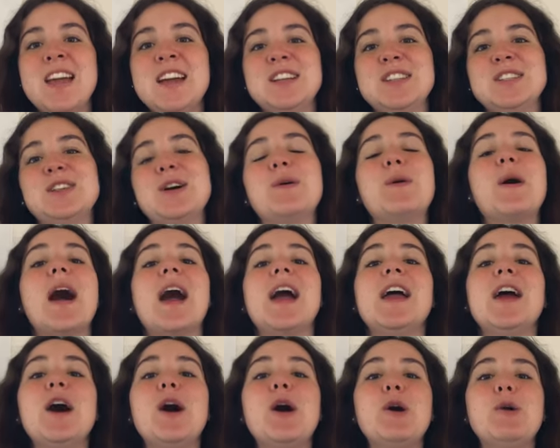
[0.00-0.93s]
So
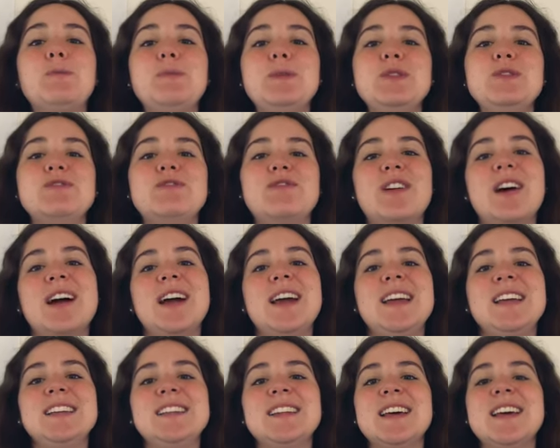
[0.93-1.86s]
I hope you
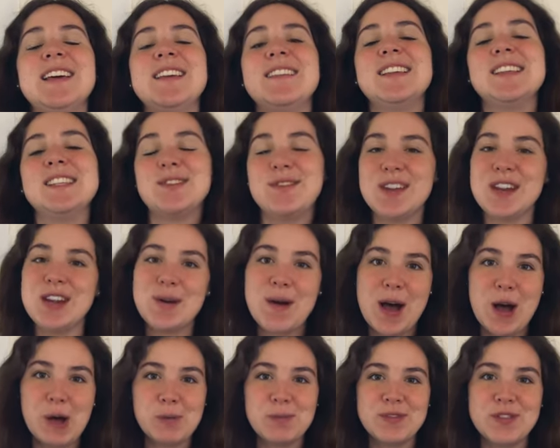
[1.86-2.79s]
find this video
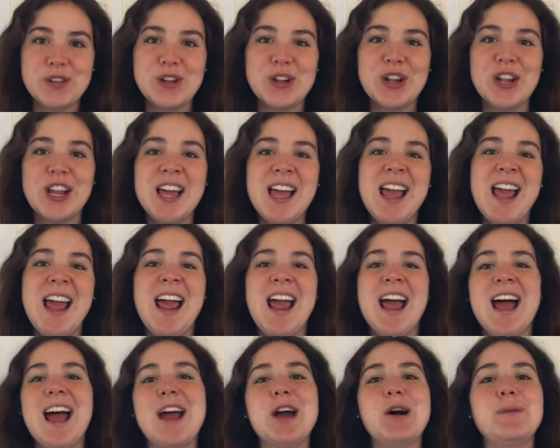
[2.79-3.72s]
helpful.
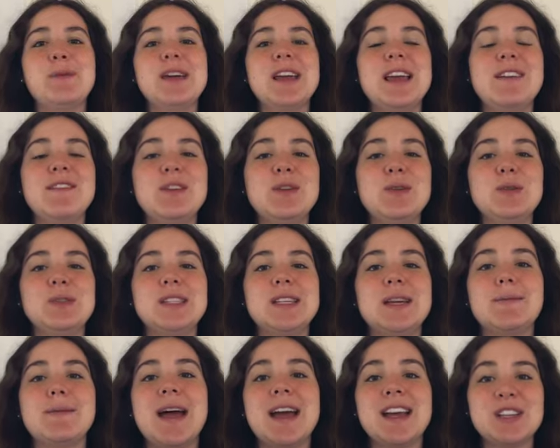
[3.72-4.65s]
I hope it gave you
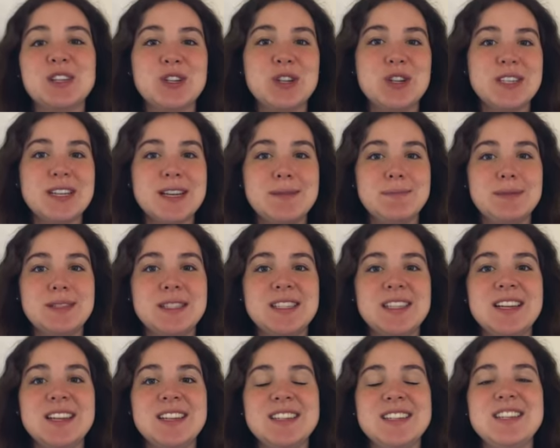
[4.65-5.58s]
some extra tips
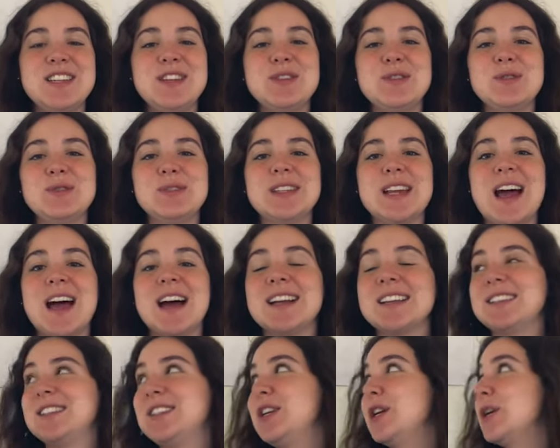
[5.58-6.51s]
to use
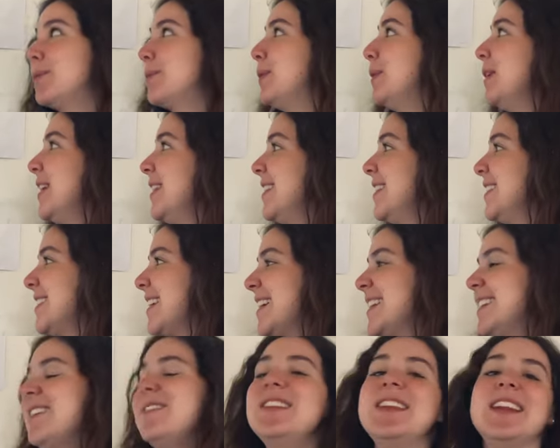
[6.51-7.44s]
as you're putting this
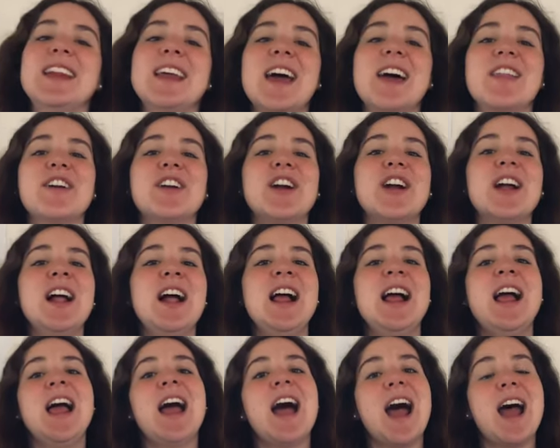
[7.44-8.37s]
activity together.
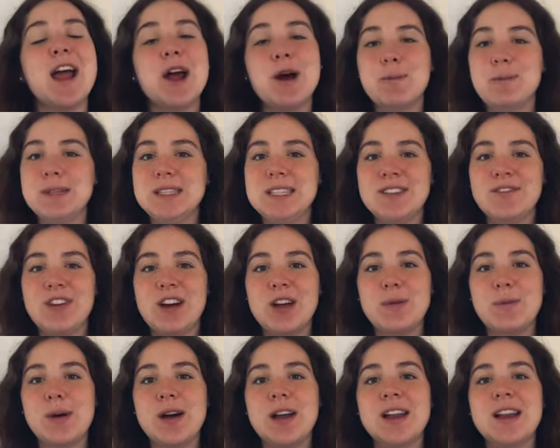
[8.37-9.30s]
I hope it's a
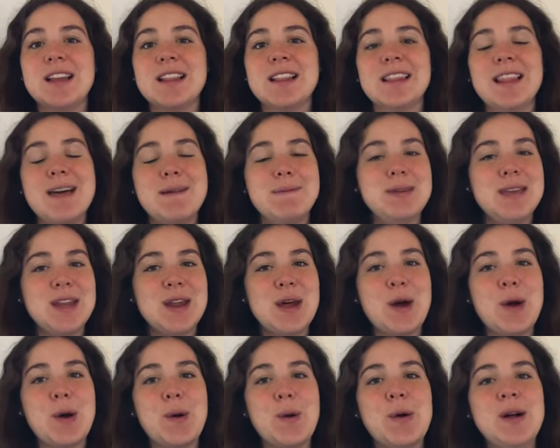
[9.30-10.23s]
fun one. Let me
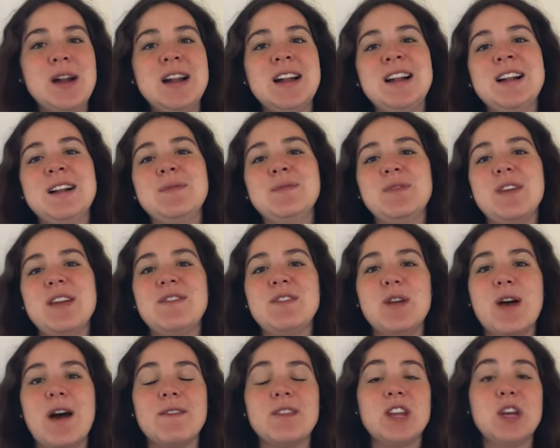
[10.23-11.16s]
know if you
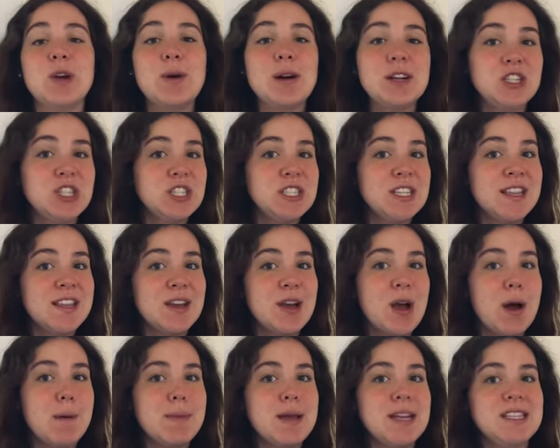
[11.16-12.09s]
have any questions in the
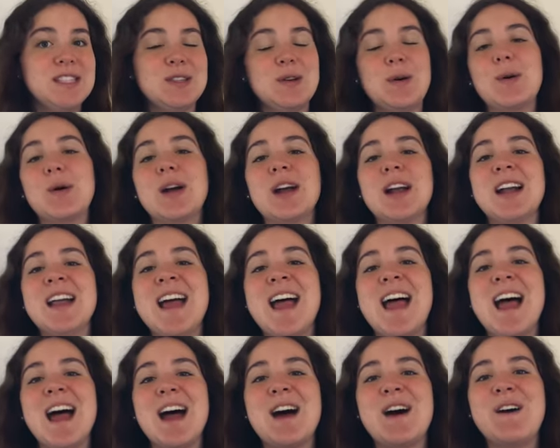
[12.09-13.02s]
comments or
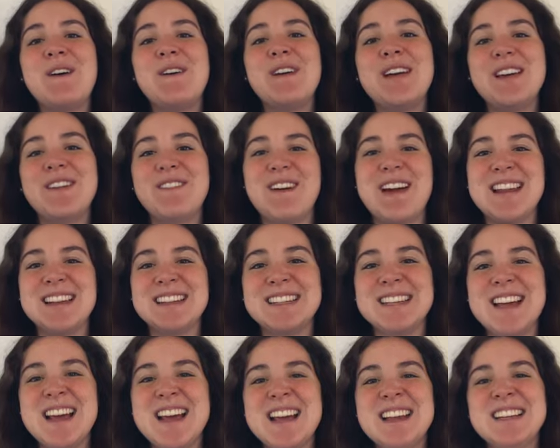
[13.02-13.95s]
how it went.
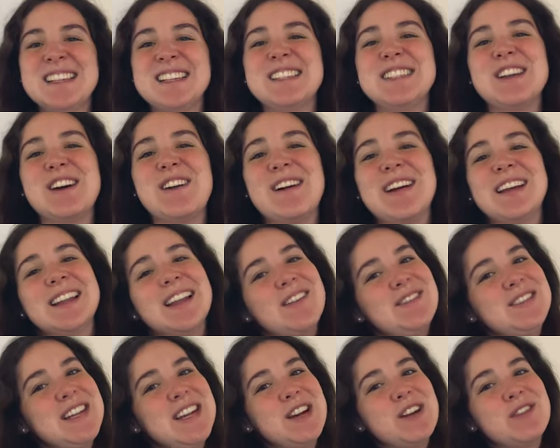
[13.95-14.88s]
So I'd love
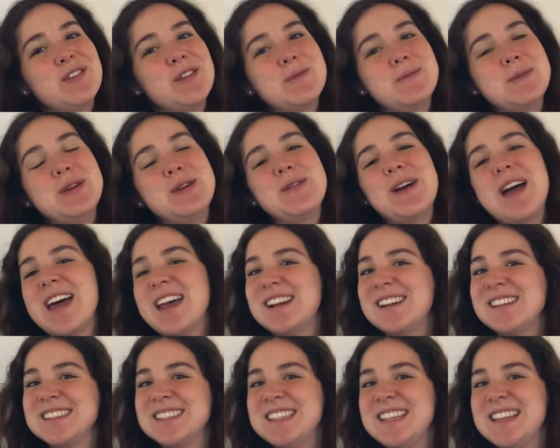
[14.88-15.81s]
to hear from you, and
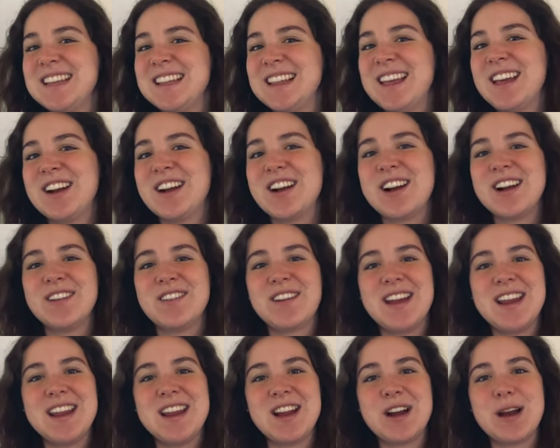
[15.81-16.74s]
I'll see you later
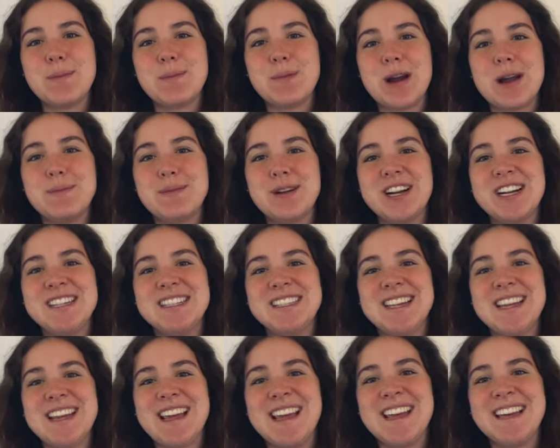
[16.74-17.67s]
right here at Primary
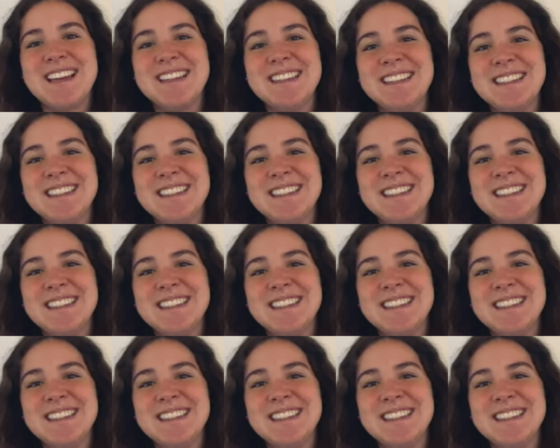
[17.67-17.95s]
Singing.